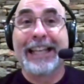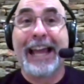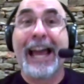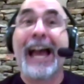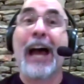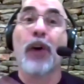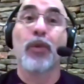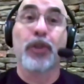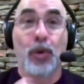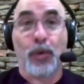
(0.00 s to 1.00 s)
out
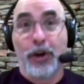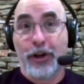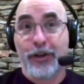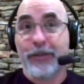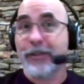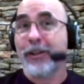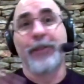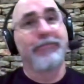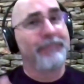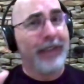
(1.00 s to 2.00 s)
to work. They'll
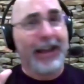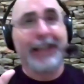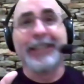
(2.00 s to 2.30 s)
go, I